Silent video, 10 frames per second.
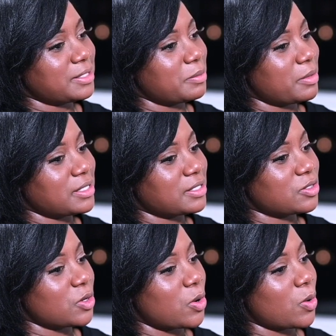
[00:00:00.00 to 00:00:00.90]
amazing.
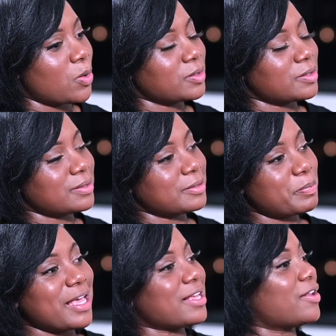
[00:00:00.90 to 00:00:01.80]
So
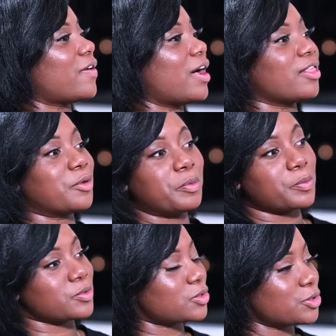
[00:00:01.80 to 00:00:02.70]
speaking of other
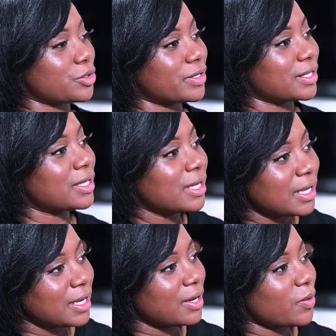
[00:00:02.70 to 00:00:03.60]
people's story,
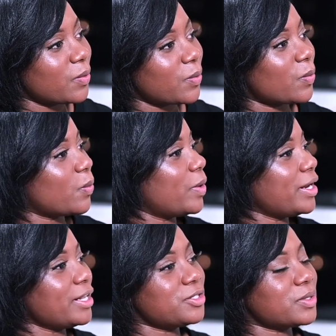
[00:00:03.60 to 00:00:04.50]
where
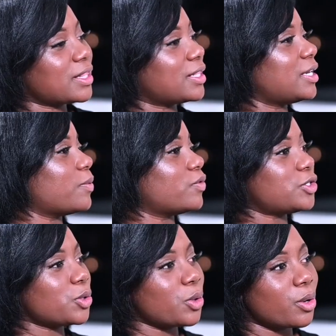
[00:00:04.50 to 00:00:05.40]
did you get the name
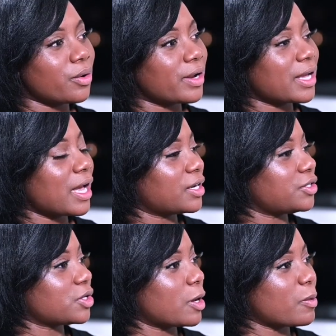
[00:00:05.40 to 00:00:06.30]
Rhetoric? How did
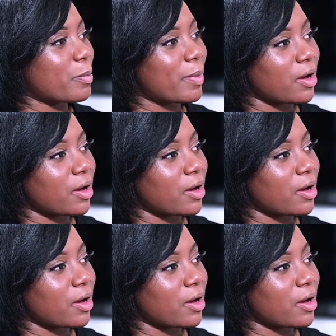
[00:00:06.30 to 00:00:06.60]
you come about